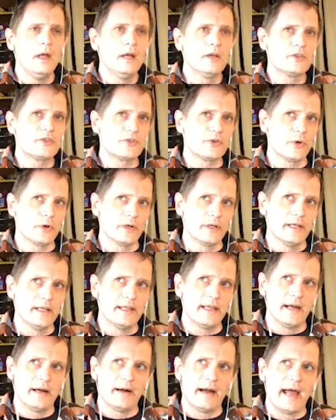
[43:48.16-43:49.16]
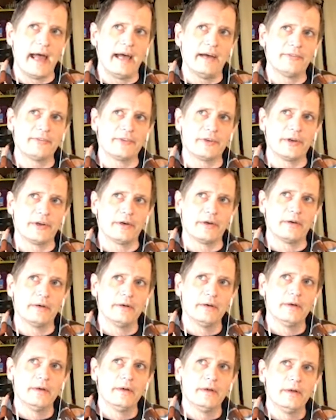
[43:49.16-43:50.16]
Shortly thereafter,
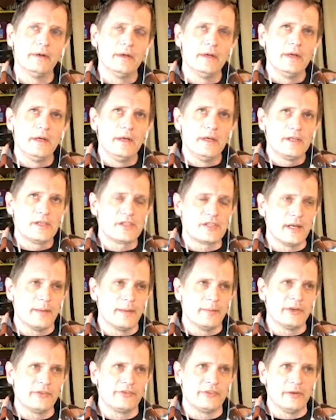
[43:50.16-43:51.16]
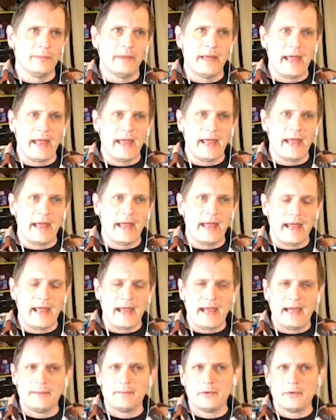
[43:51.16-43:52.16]
someone from
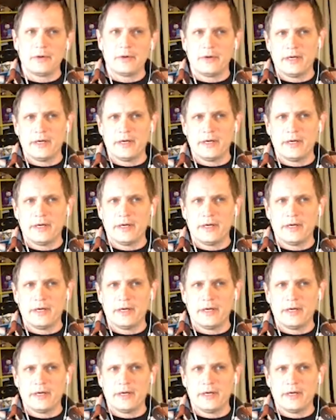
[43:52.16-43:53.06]
Anne Marie